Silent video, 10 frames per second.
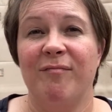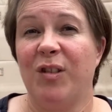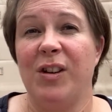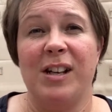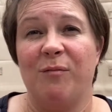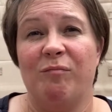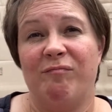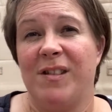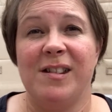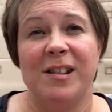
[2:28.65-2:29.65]
great
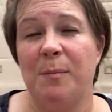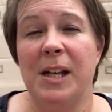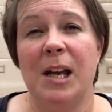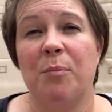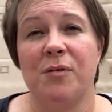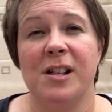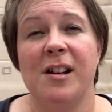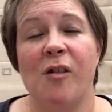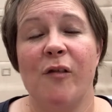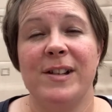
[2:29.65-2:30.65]
to be able
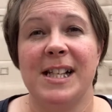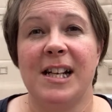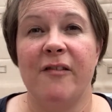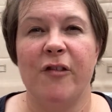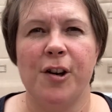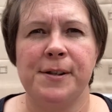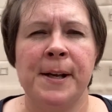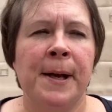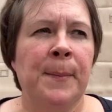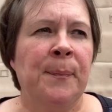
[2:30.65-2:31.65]
to obviously converse
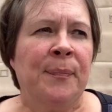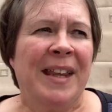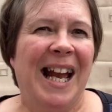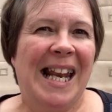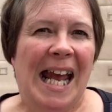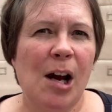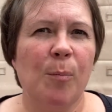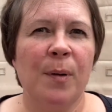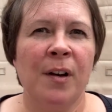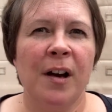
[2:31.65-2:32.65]
and help
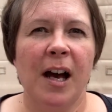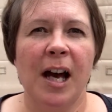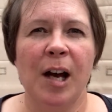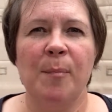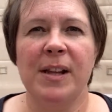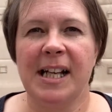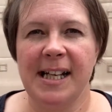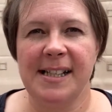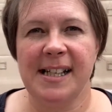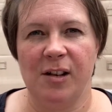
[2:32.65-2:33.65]
the
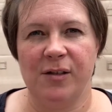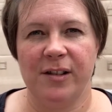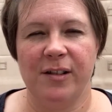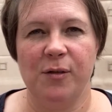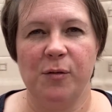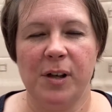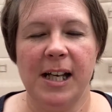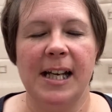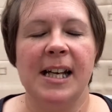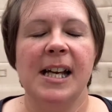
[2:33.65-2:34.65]
kids out.
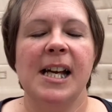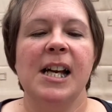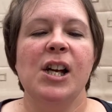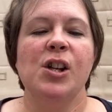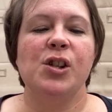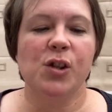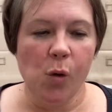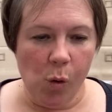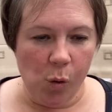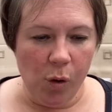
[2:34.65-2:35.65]
Okay.
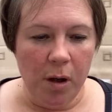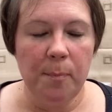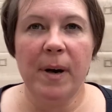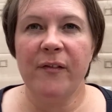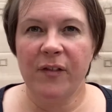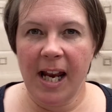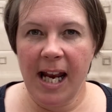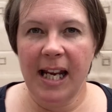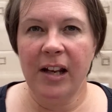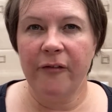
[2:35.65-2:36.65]
So my
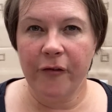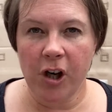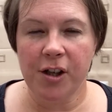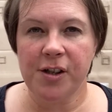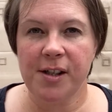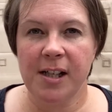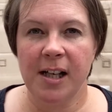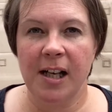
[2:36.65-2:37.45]
very first